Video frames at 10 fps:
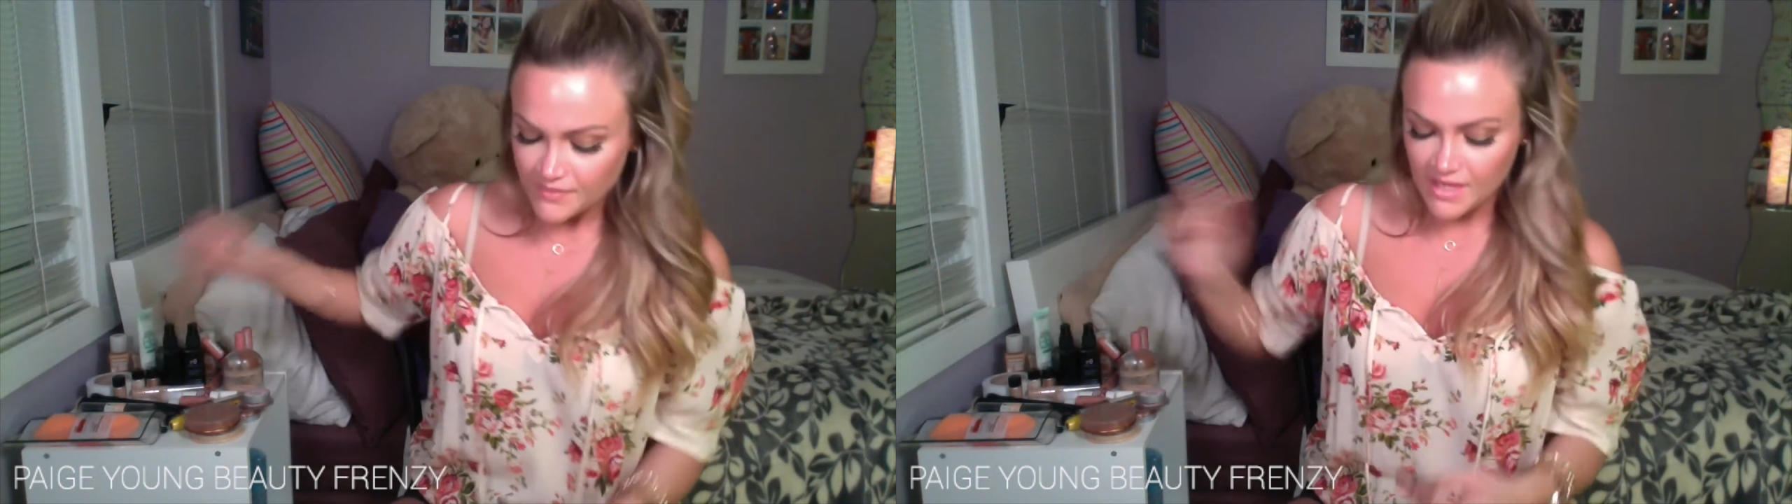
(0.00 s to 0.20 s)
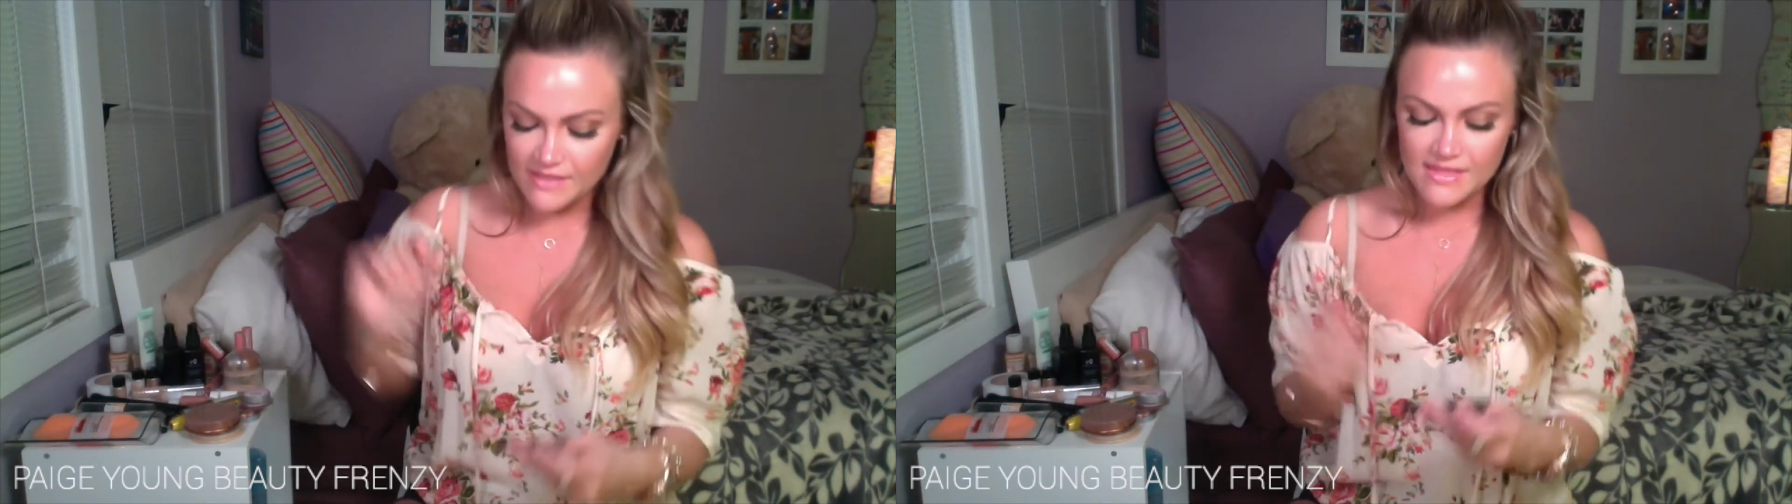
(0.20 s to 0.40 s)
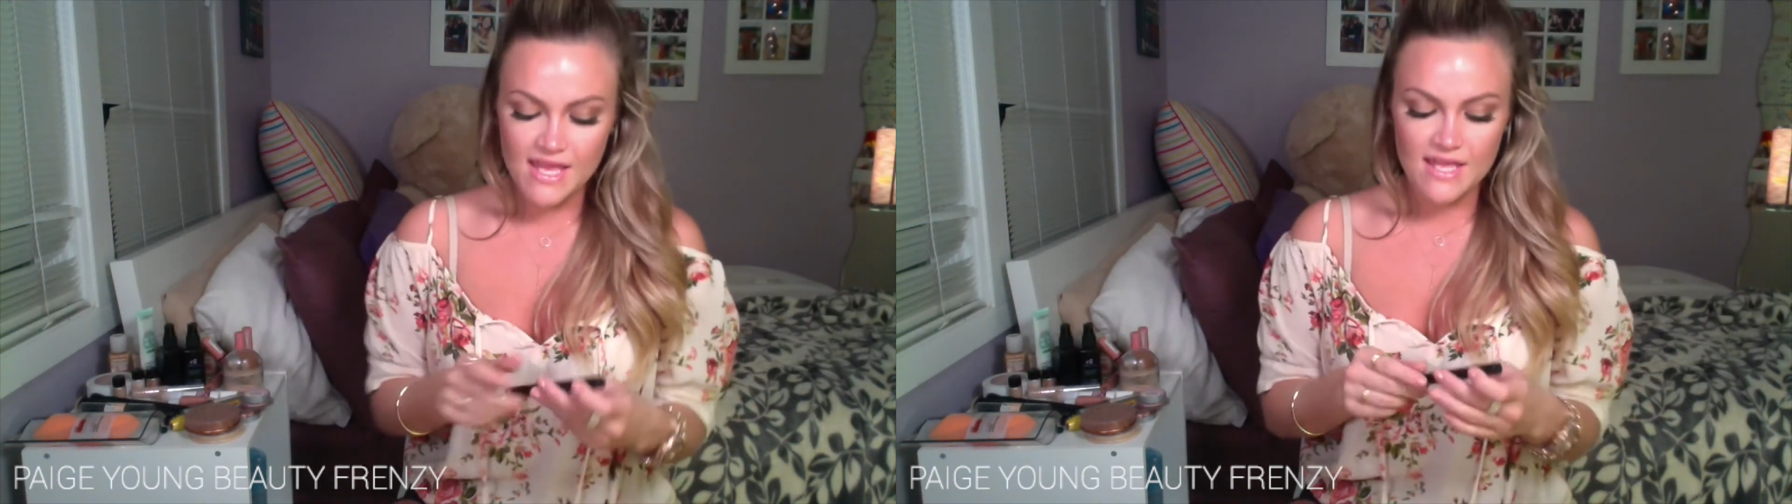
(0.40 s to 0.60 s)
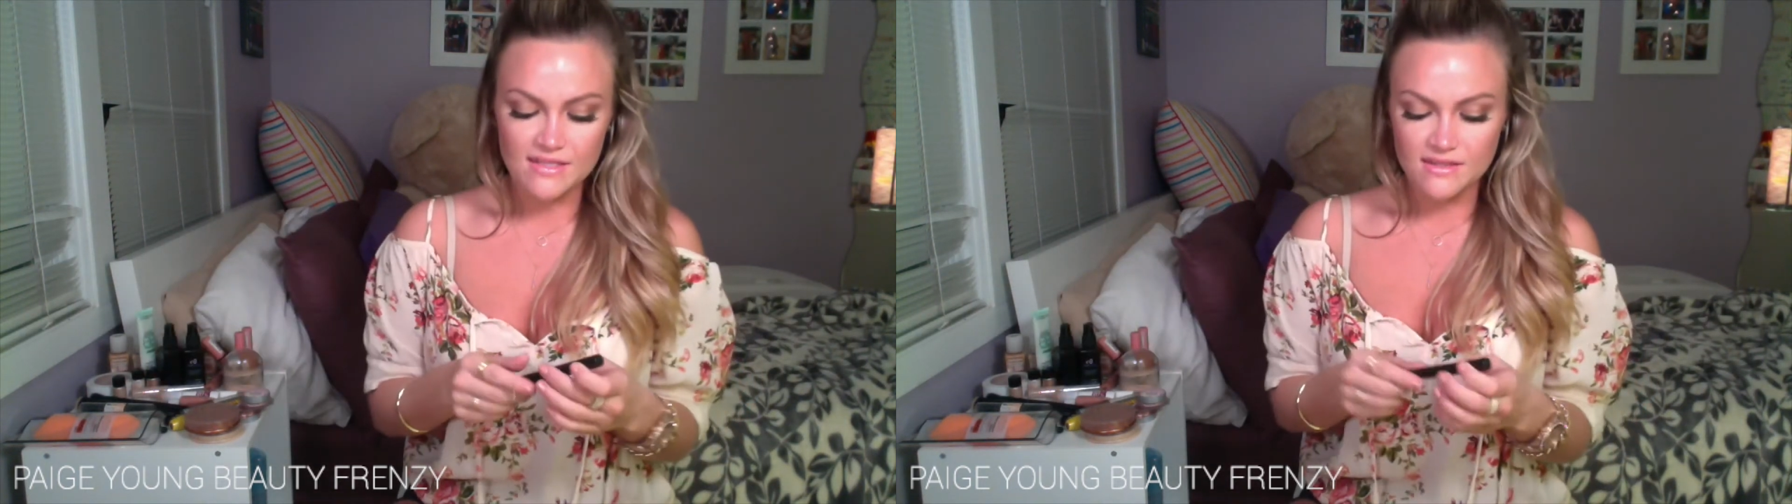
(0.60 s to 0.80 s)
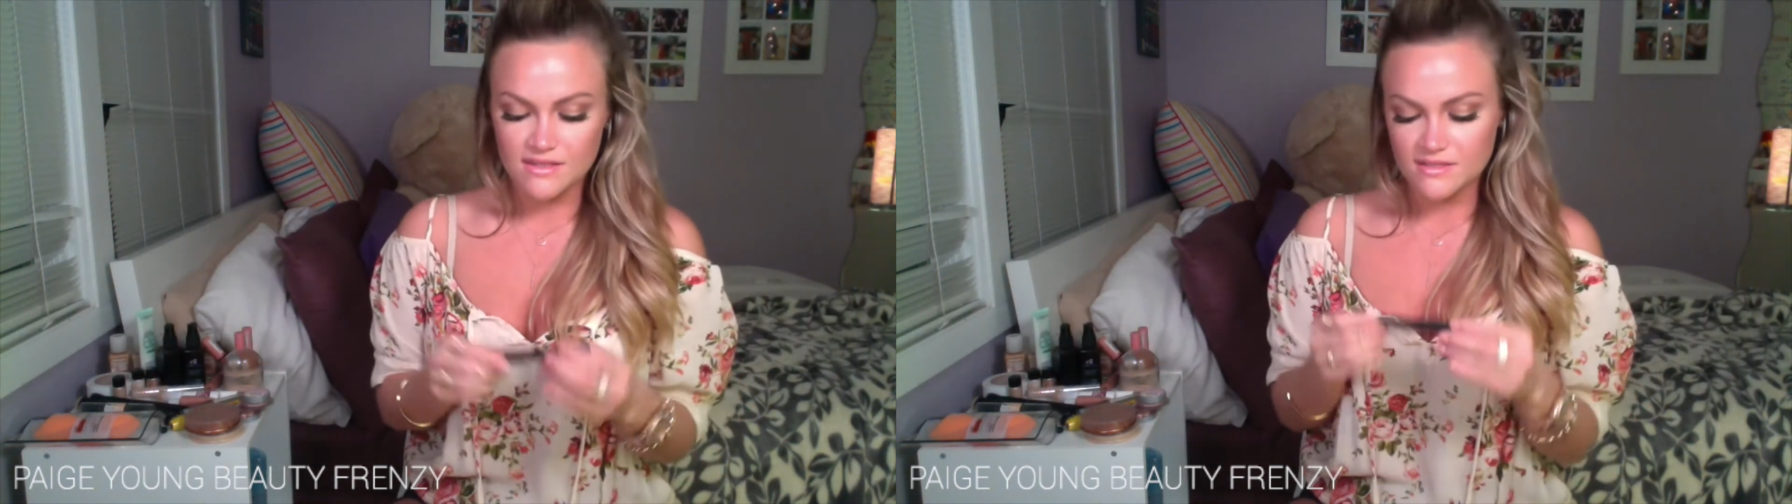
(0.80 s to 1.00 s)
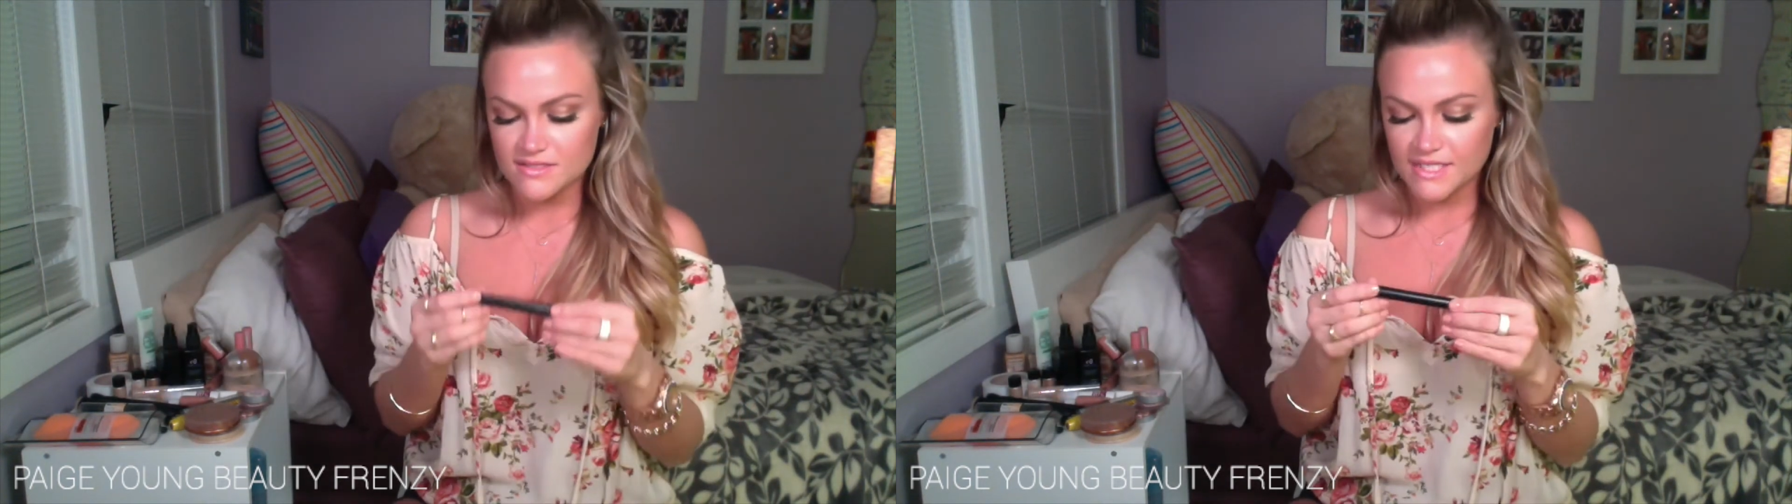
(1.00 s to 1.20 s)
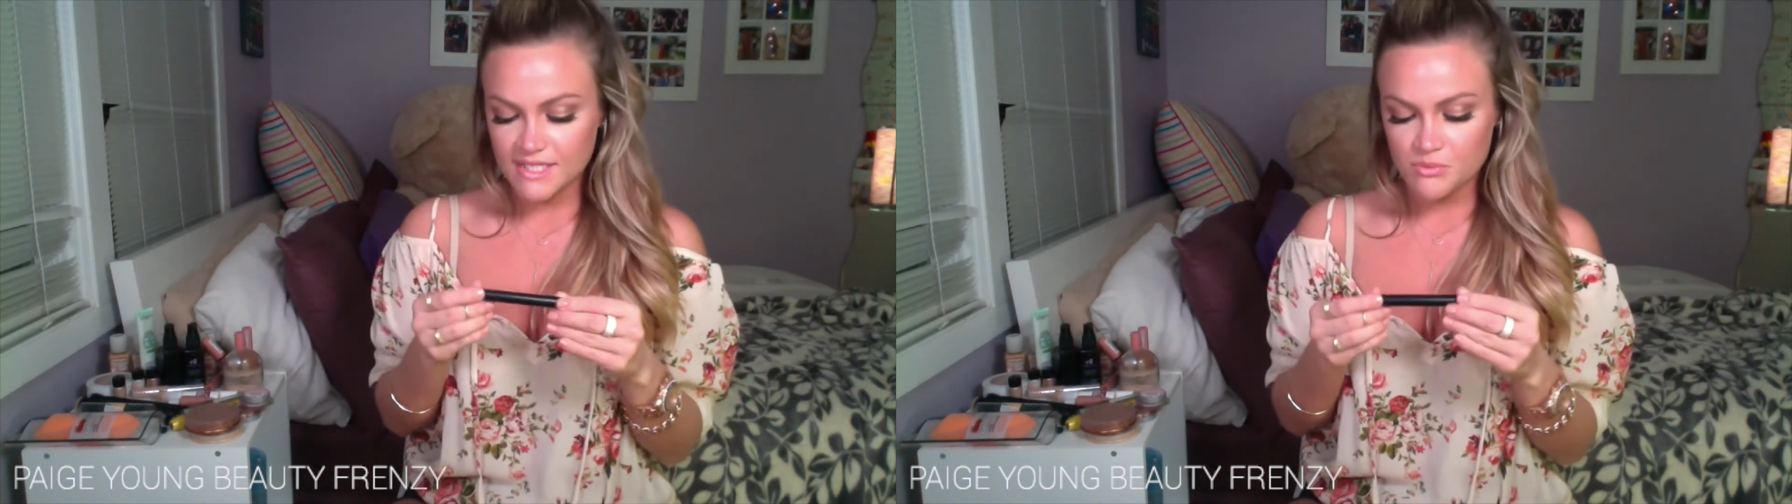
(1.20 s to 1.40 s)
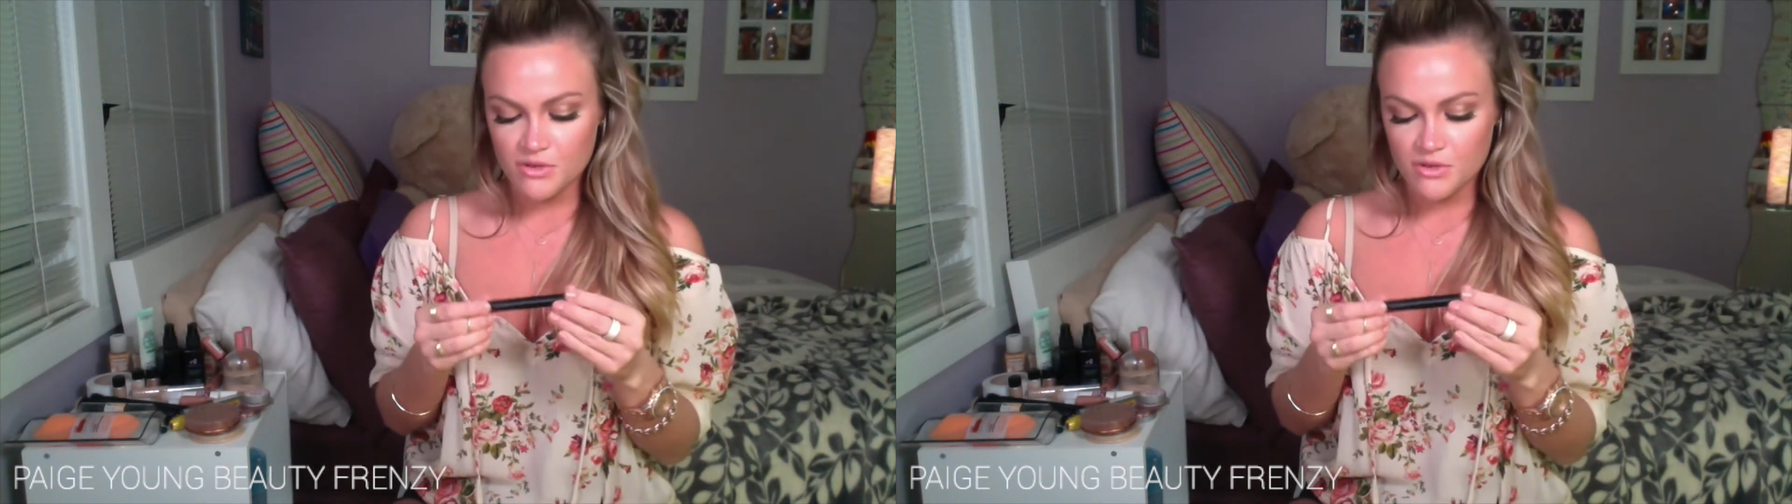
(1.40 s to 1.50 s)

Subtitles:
And then the second